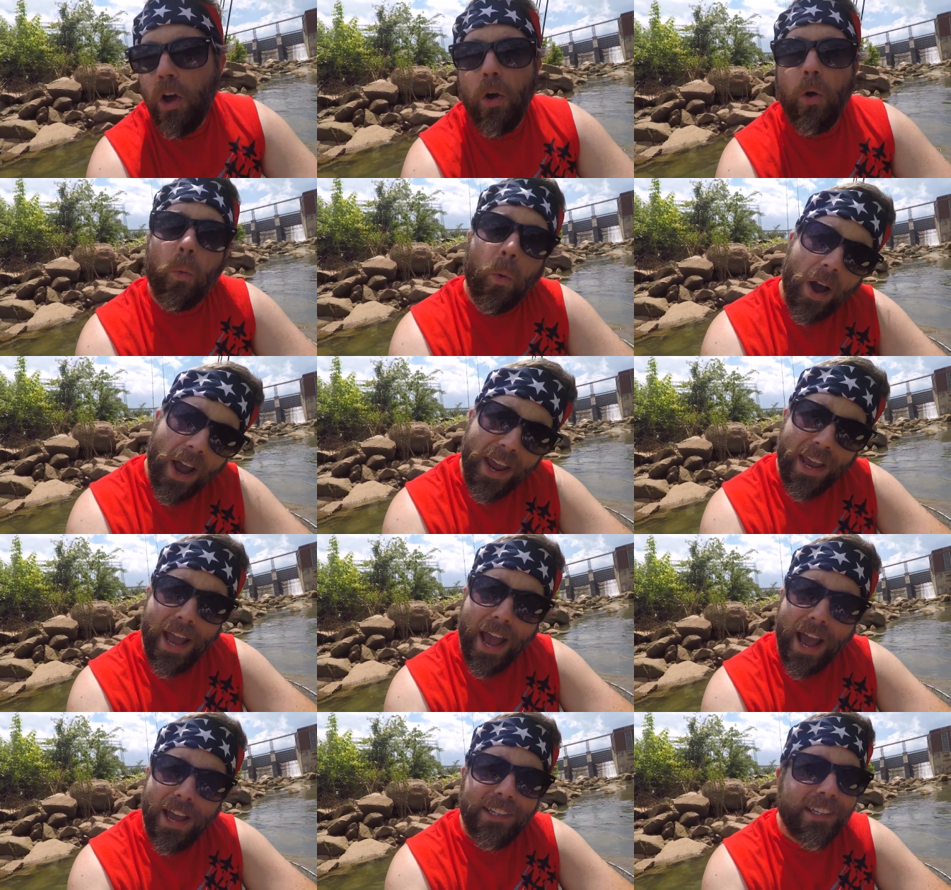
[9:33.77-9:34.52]
Well, hey
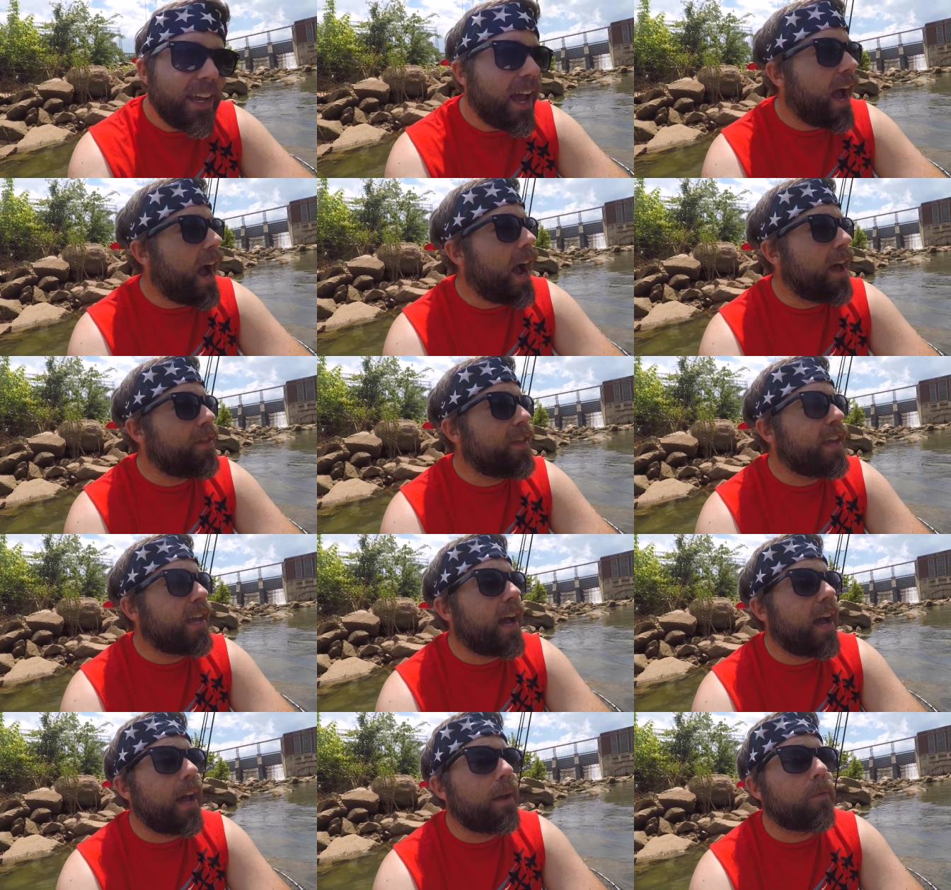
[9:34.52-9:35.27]
guys, I
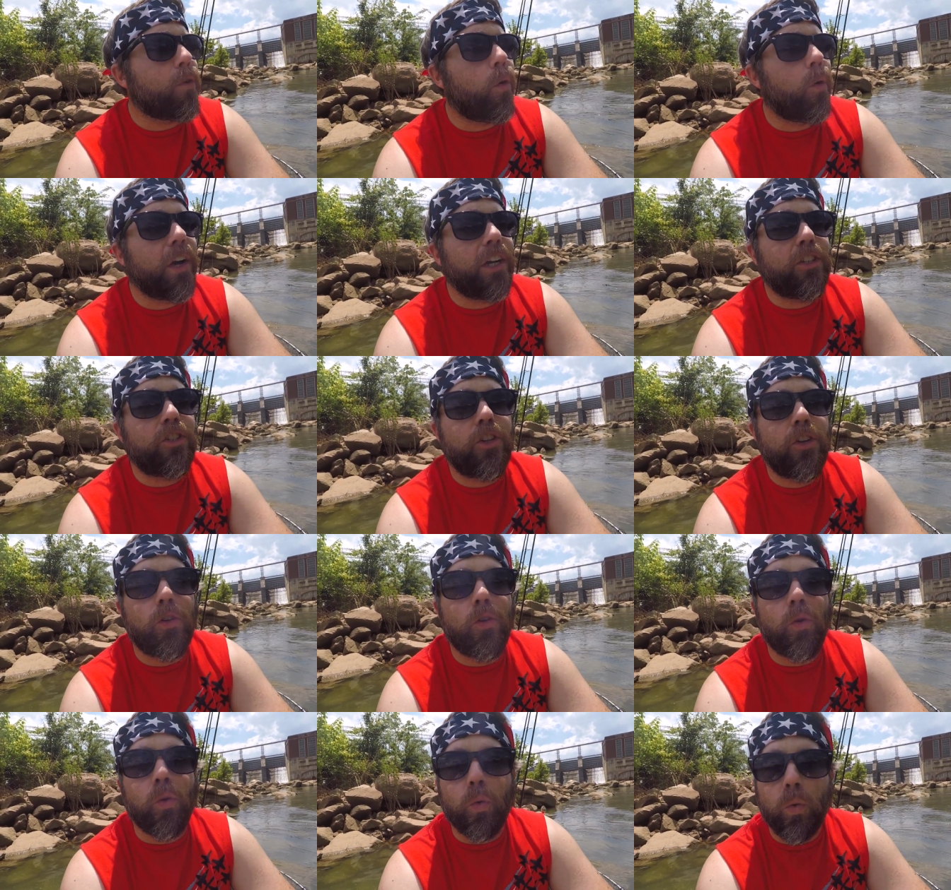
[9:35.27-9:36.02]
think I'm going
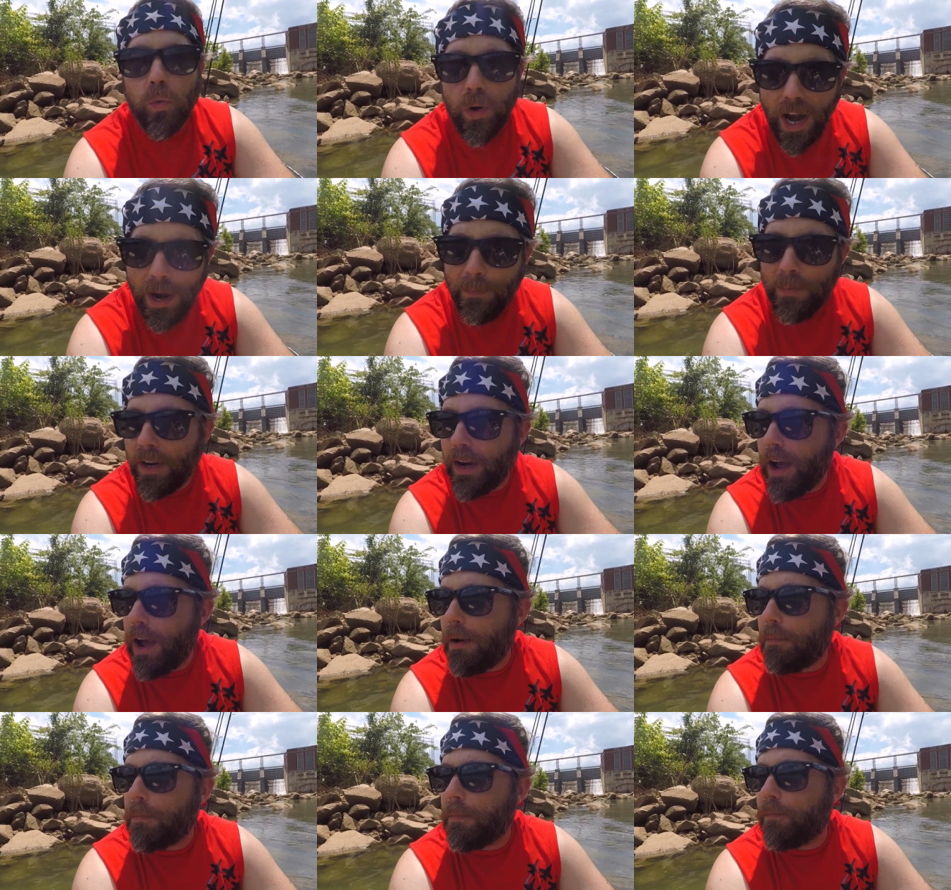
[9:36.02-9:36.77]
to wrap it
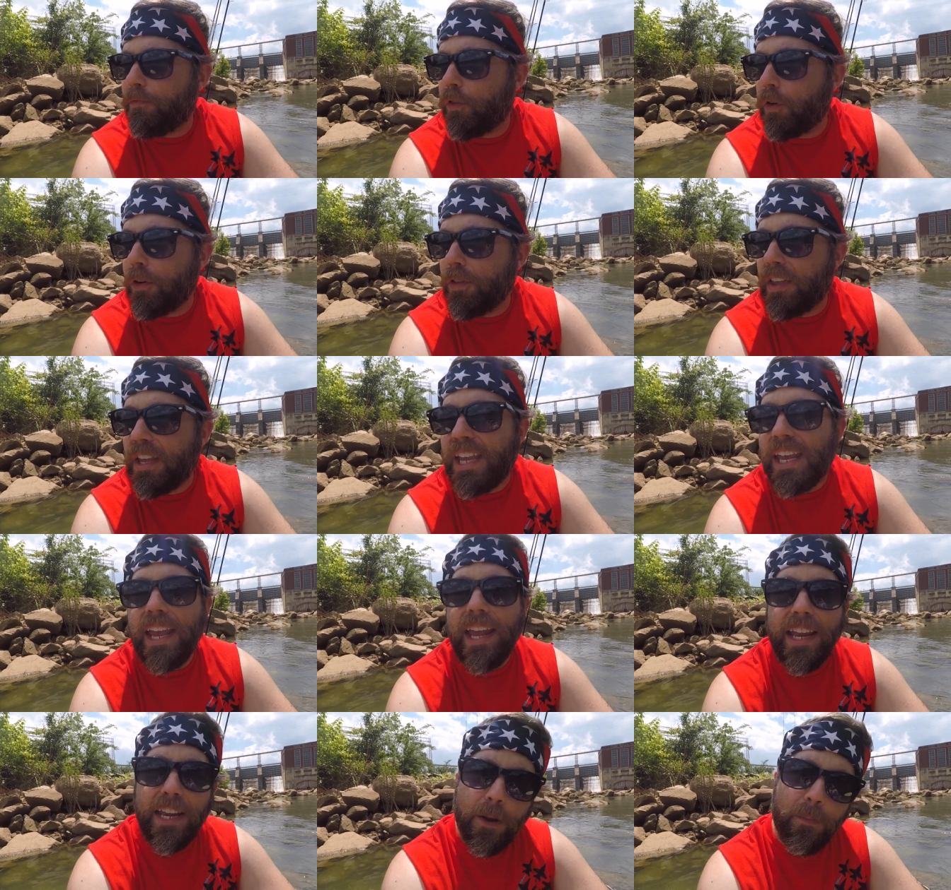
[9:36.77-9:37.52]
up for the
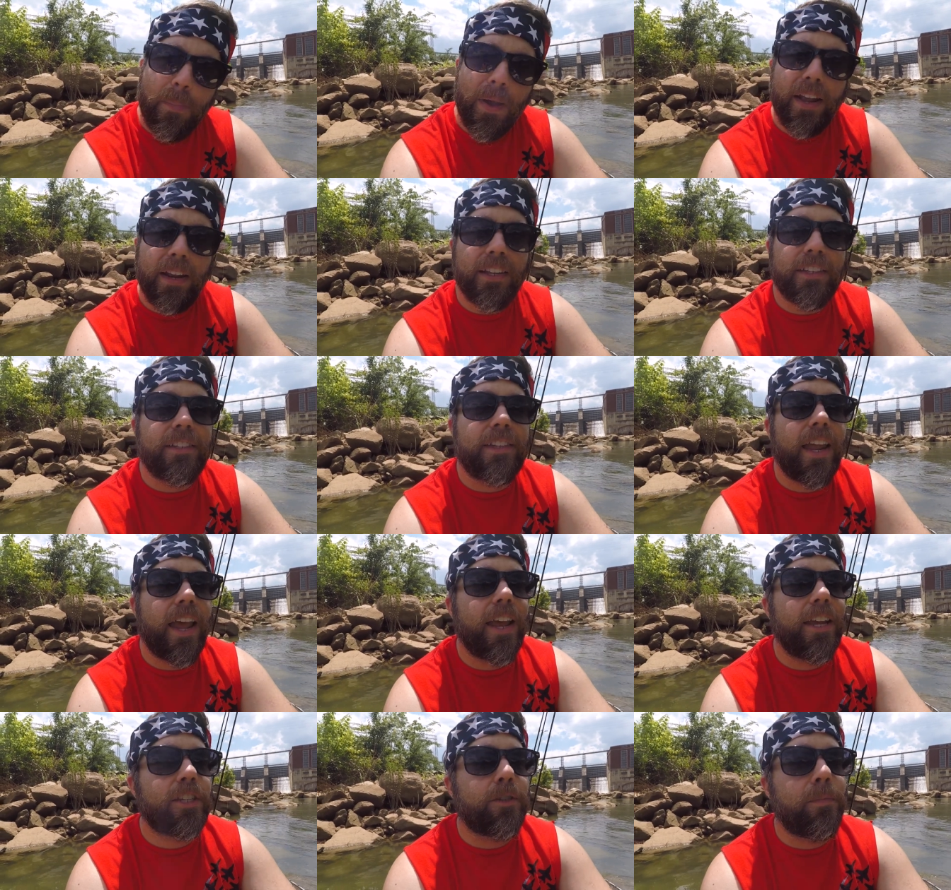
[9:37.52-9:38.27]
Independence
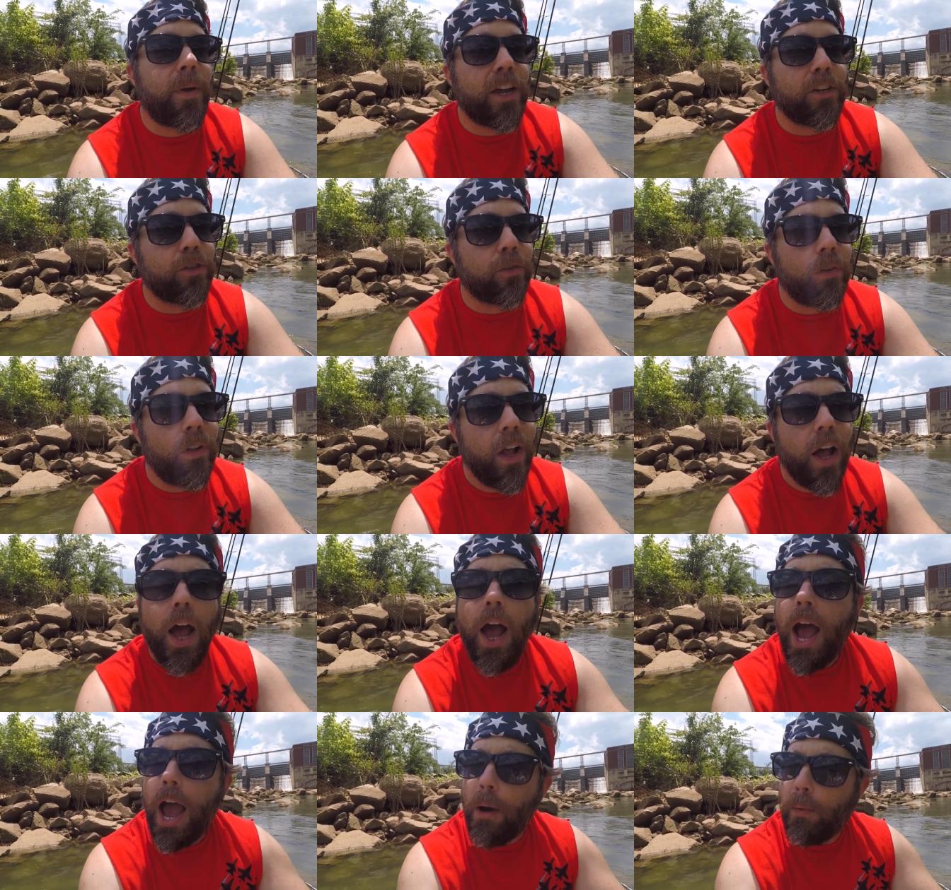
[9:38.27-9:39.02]
Day special.
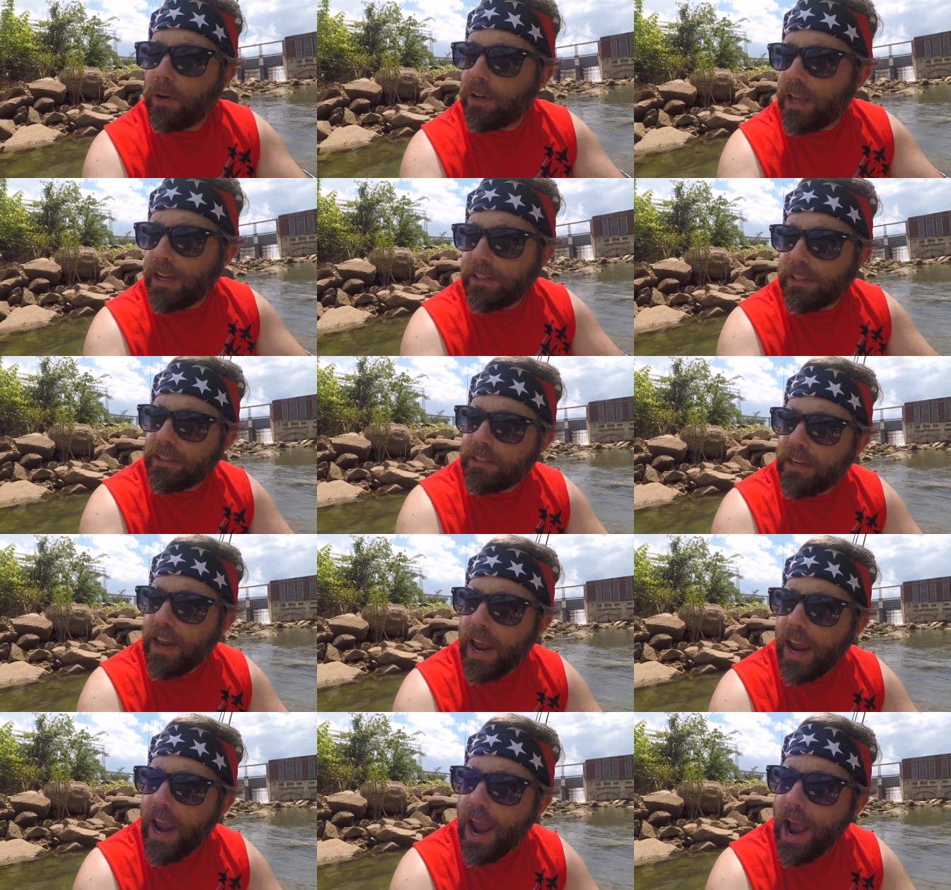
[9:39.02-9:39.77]
I would like to
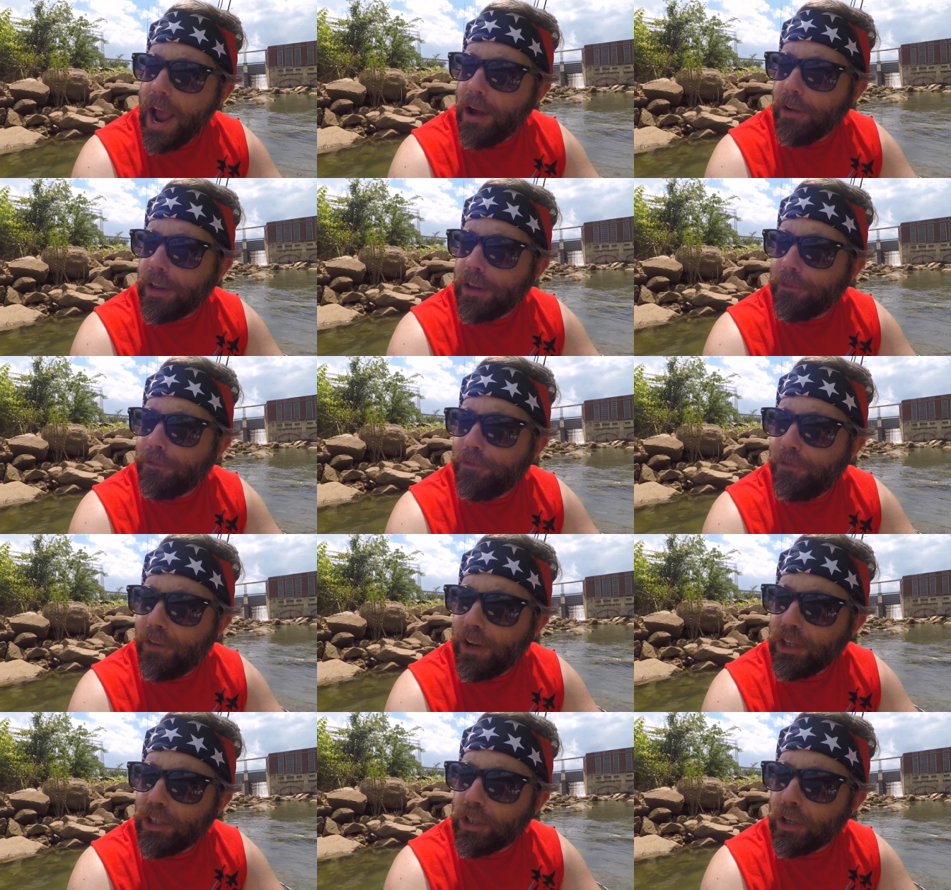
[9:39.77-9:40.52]
stay out and
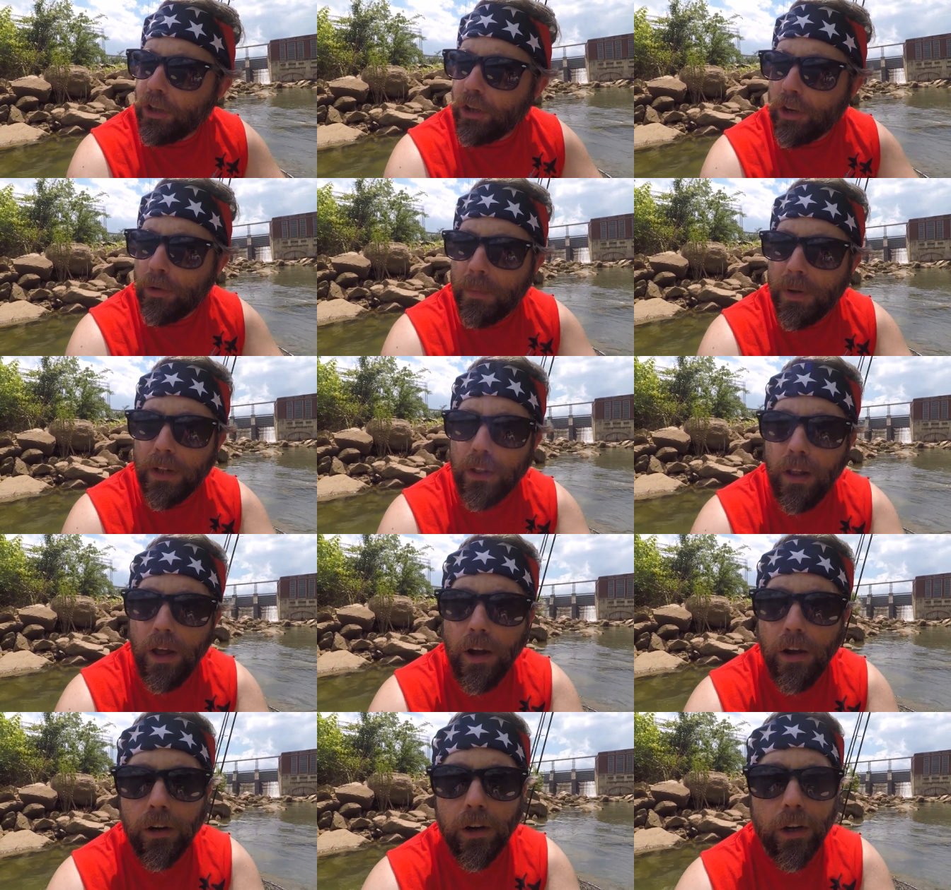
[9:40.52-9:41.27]
fish a little bit
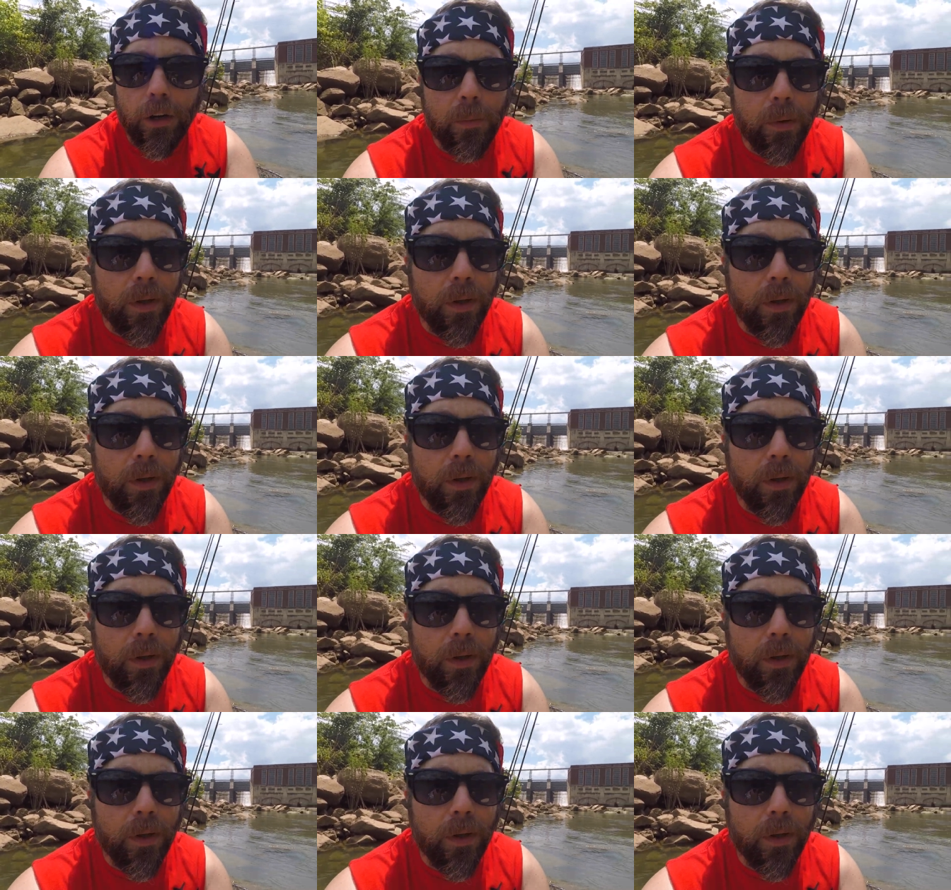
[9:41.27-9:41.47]
longer, but